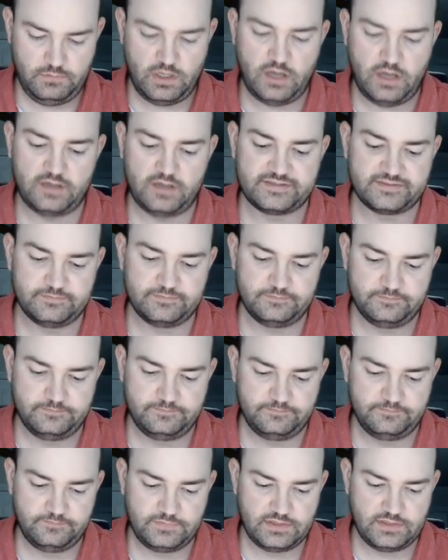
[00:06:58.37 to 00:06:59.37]
Awesome.
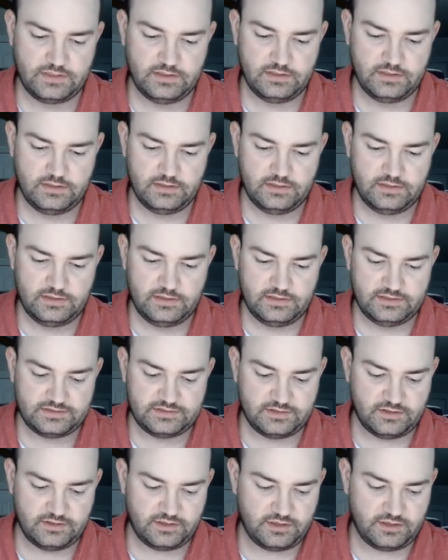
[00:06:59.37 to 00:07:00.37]

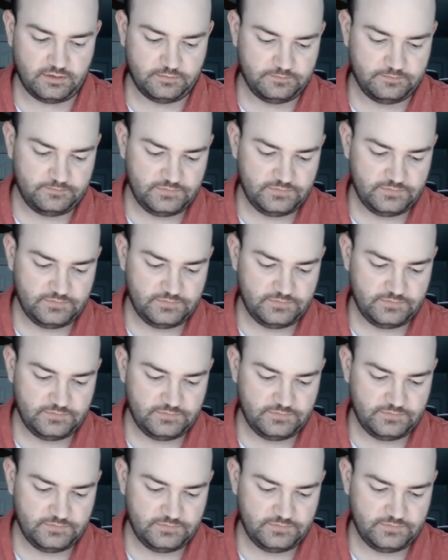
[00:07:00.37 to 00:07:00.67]
So there you go.